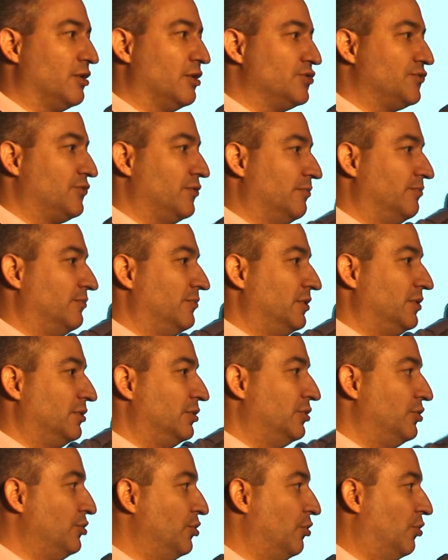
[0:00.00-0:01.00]
So it goes
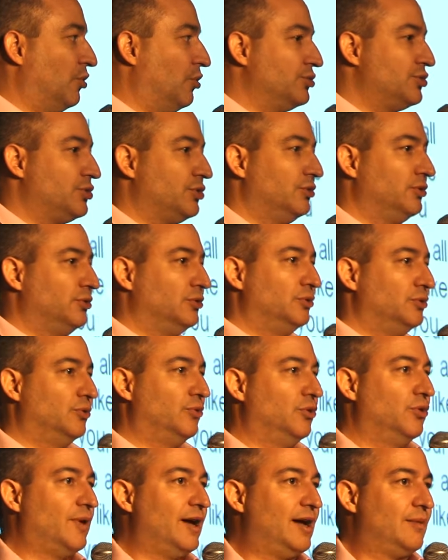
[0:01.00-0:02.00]
from naught